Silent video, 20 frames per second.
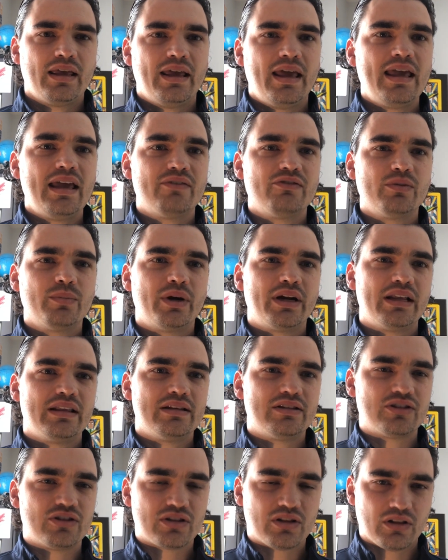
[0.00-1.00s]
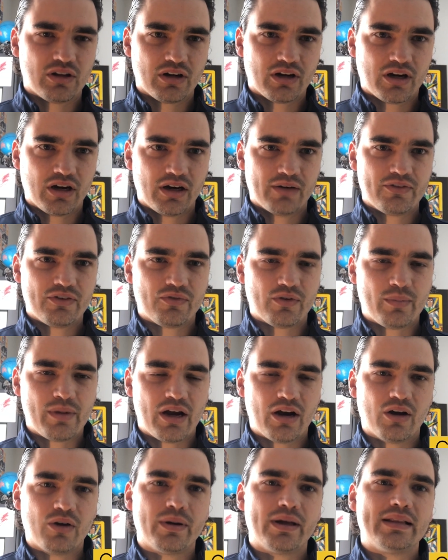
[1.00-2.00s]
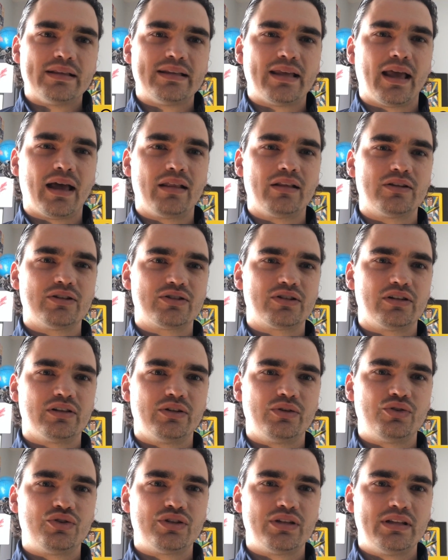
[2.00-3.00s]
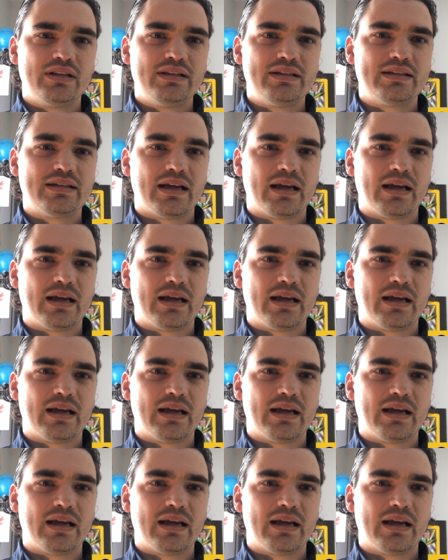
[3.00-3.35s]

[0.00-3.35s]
Hey everybody, this is Clark Harvey from Arrowhead Talent Solutions.